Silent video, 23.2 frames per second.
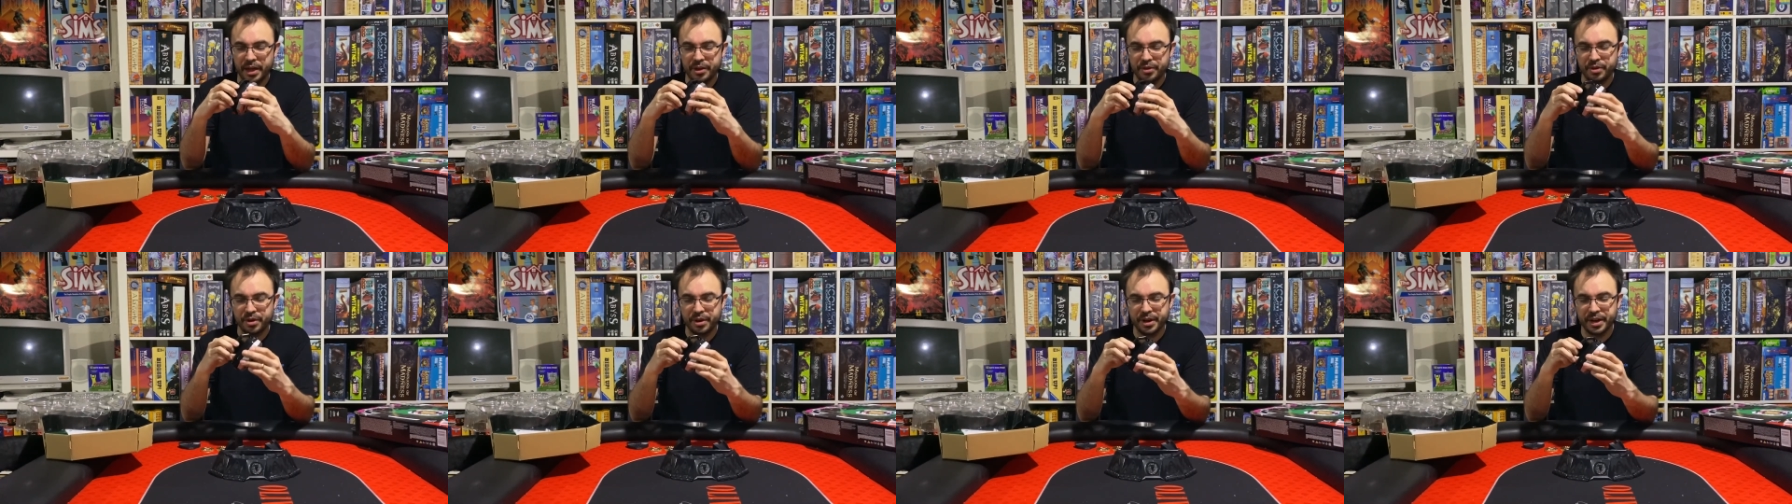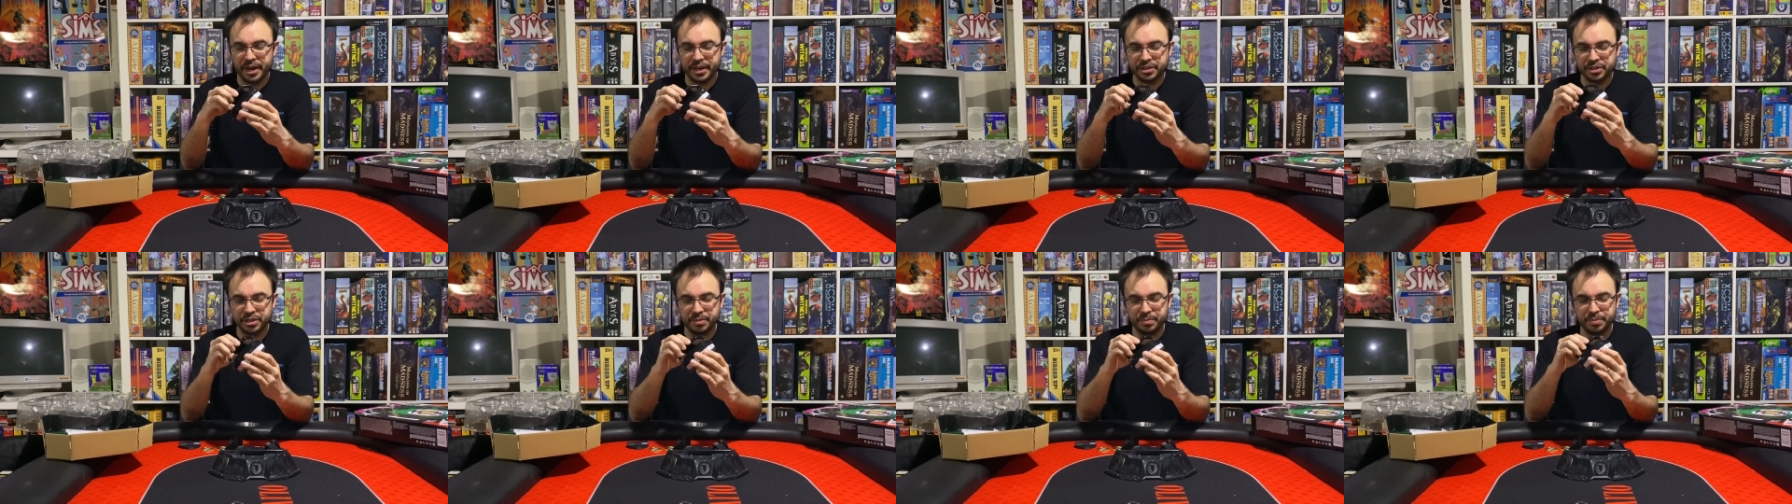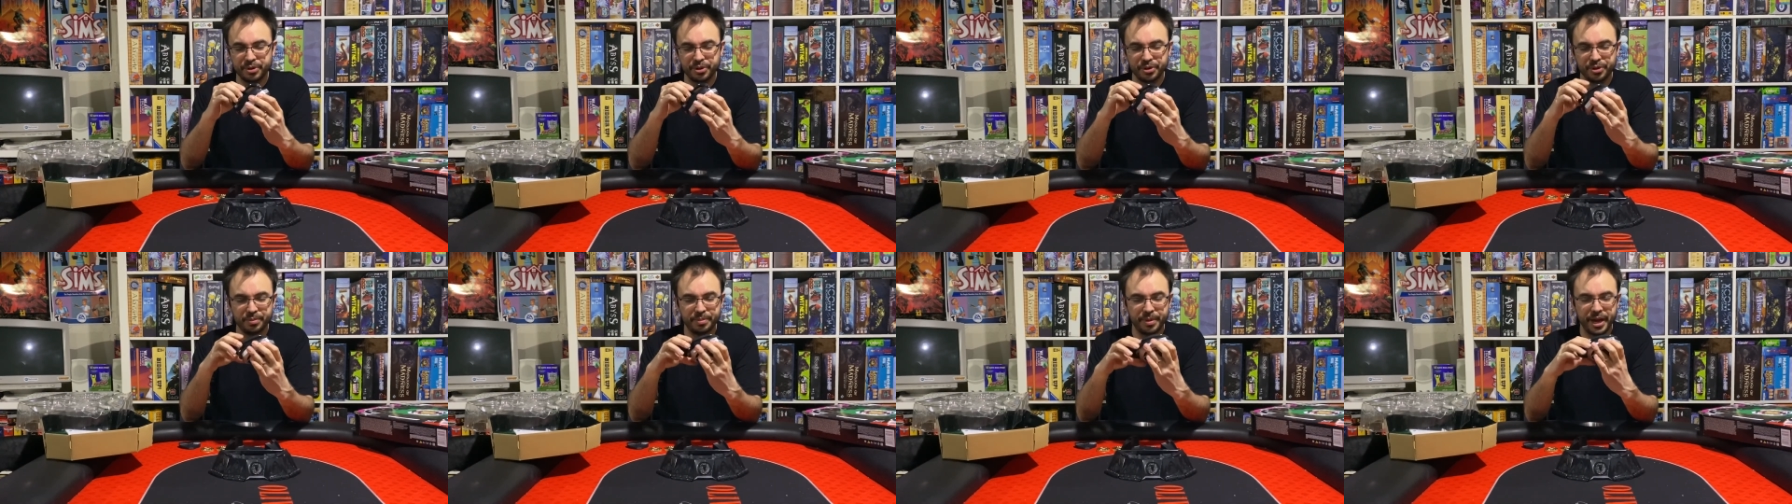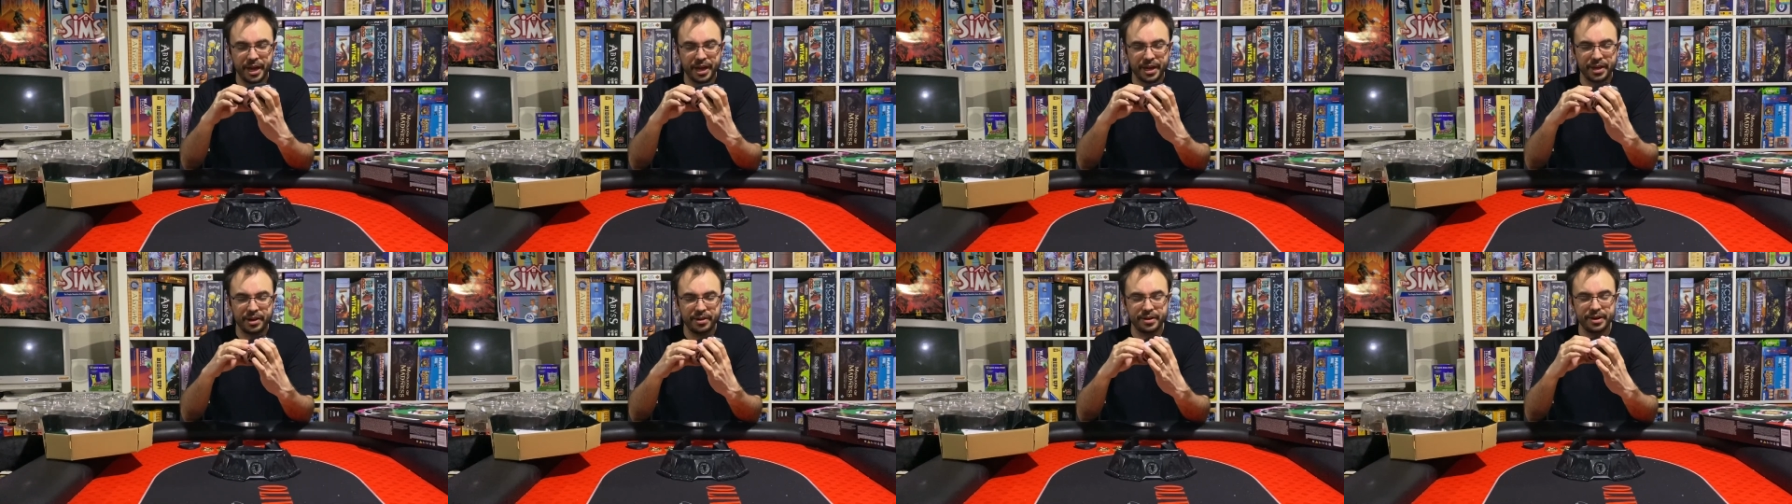you can actually pull the
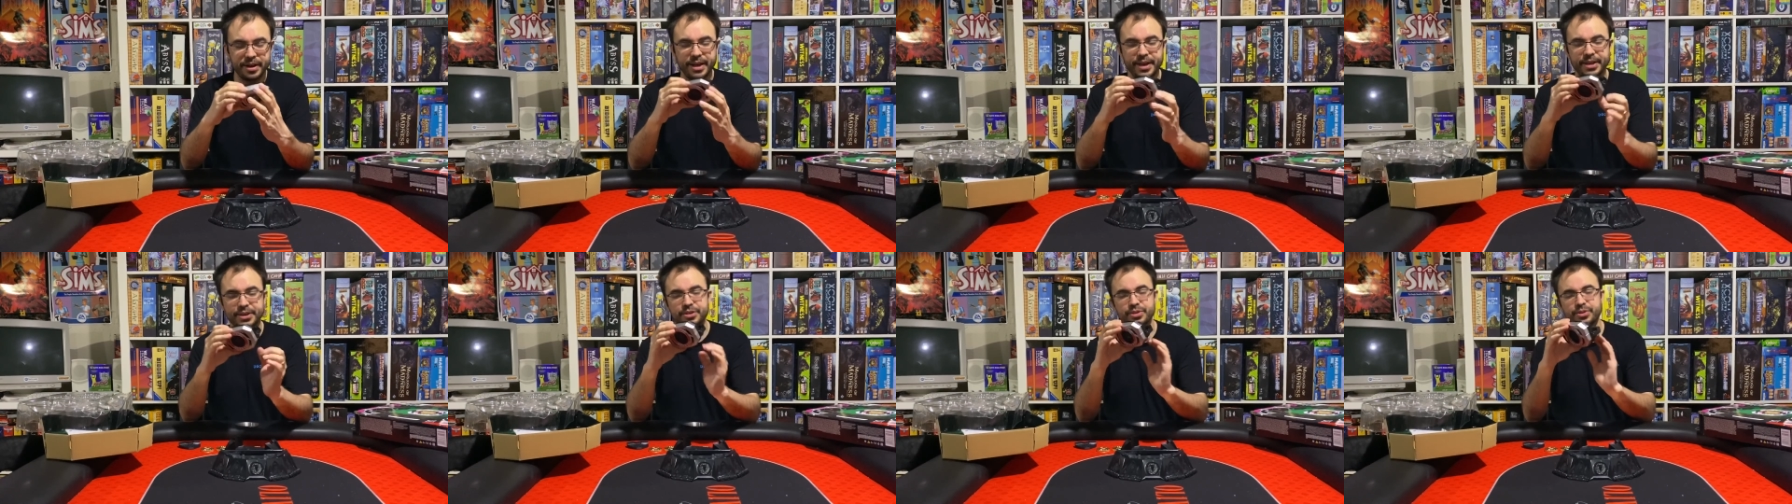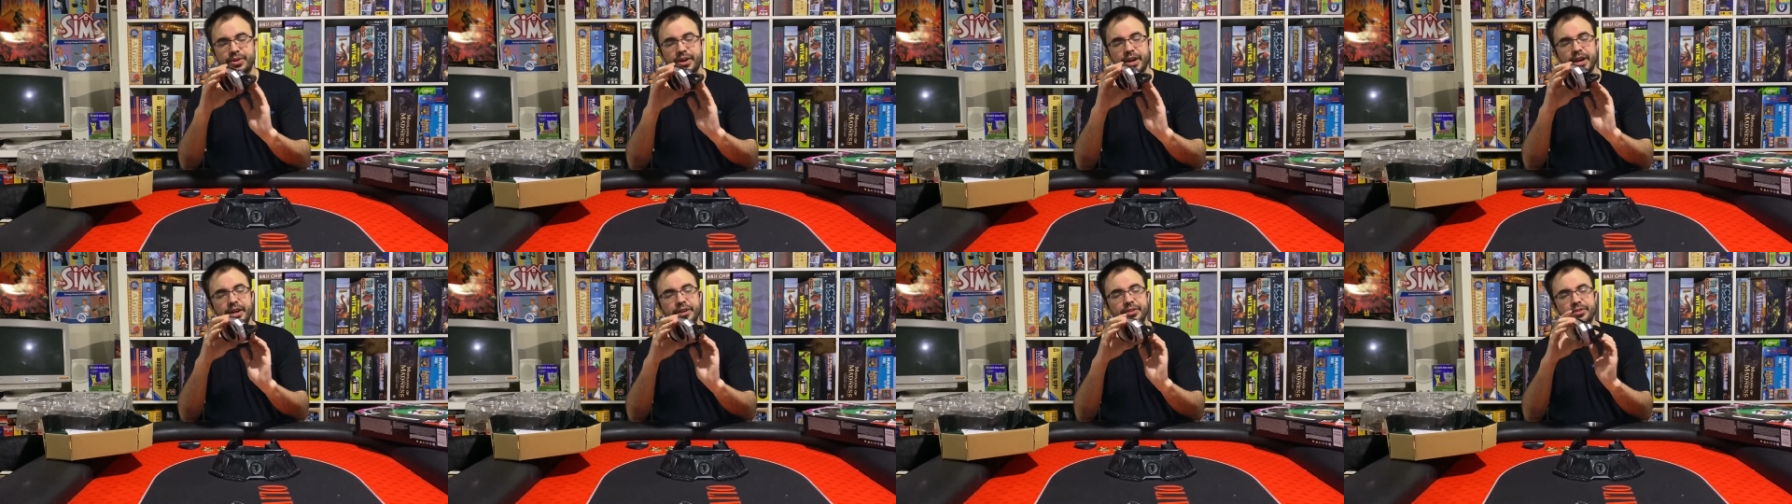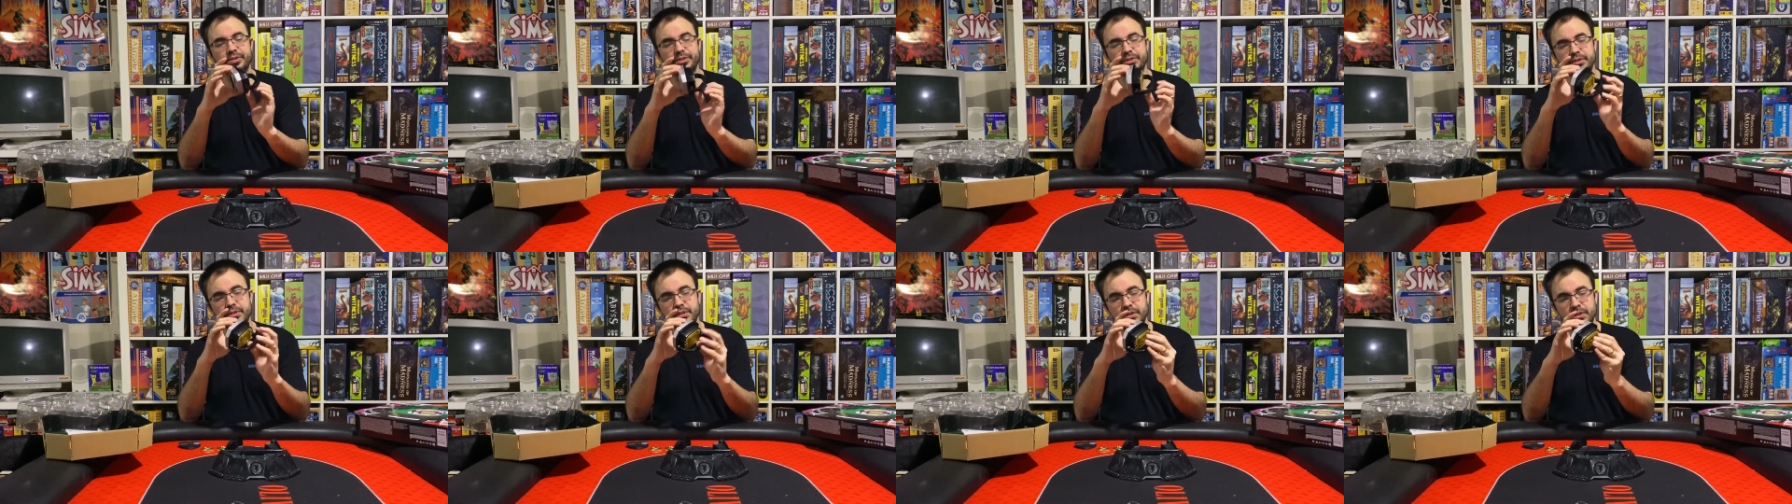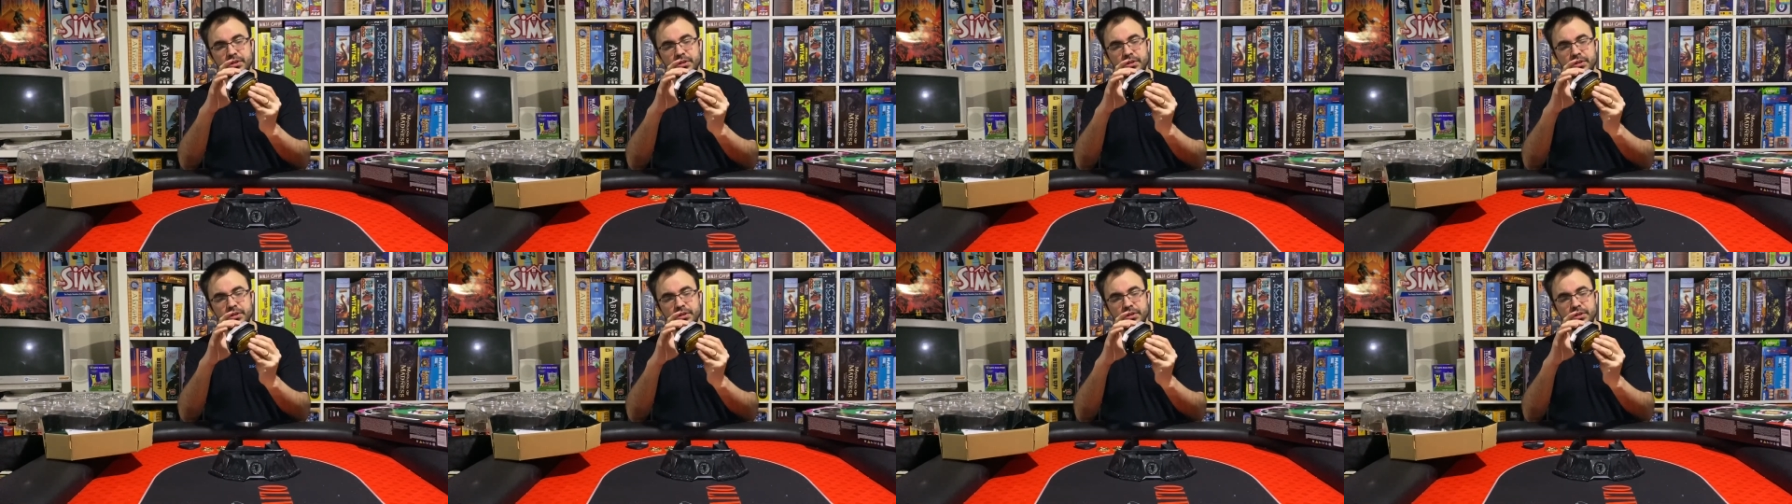back here as your handle